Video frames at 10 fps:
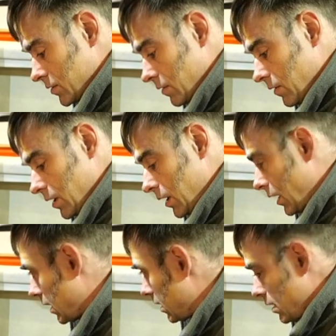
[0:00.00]
So
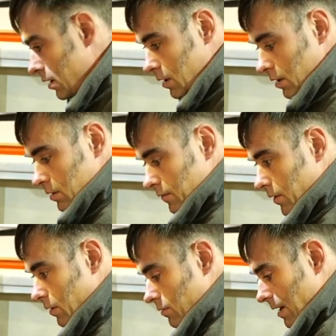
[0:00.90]
so if
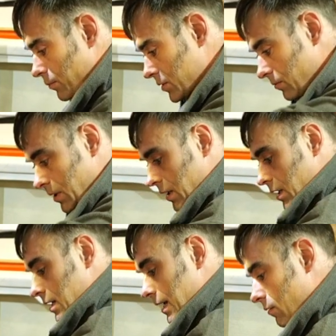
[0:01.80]
I grab something
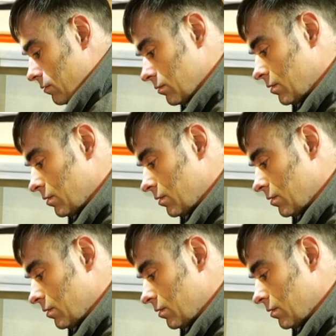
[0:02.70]
here now.